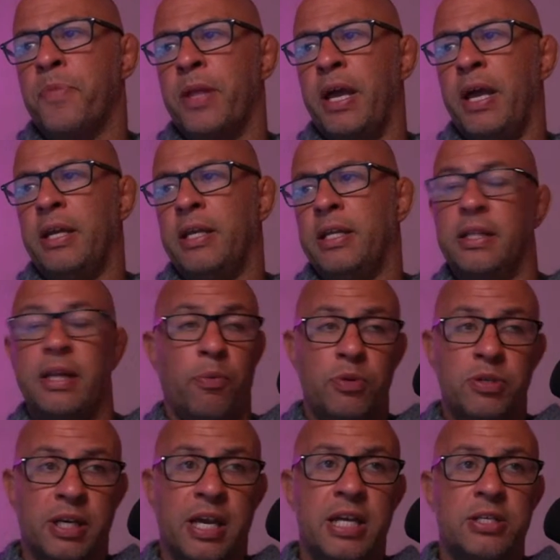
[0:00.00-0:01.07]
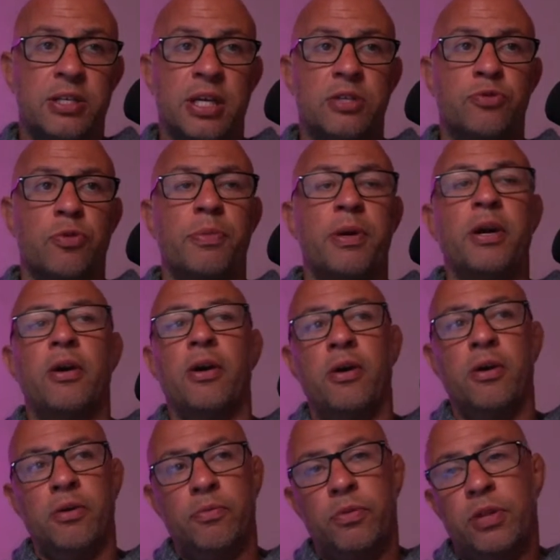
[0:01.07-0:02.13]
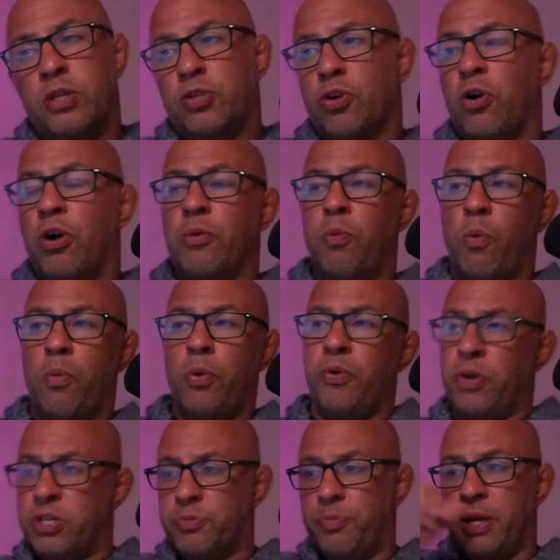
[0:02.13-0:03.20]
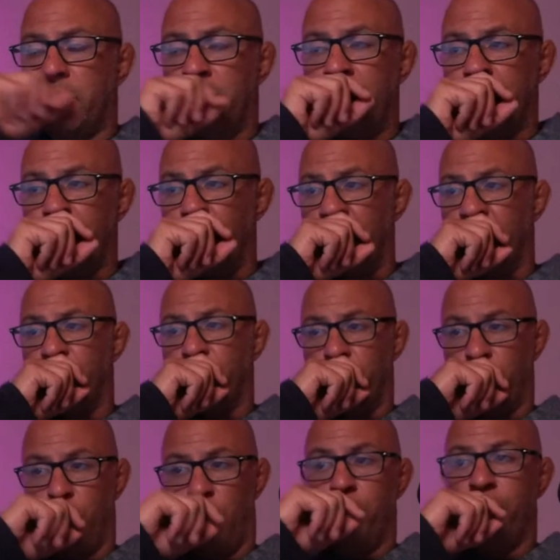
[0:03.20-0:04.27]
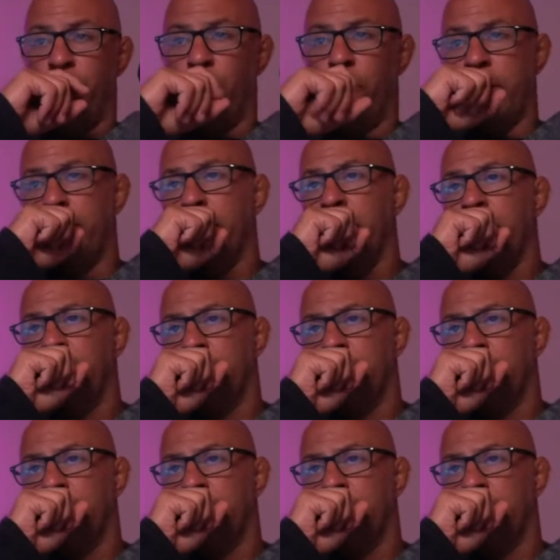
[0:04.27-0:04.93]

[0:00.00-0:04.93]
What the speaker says: And that was the case against Romero. That's kind of what we were expecting when Rob fought him.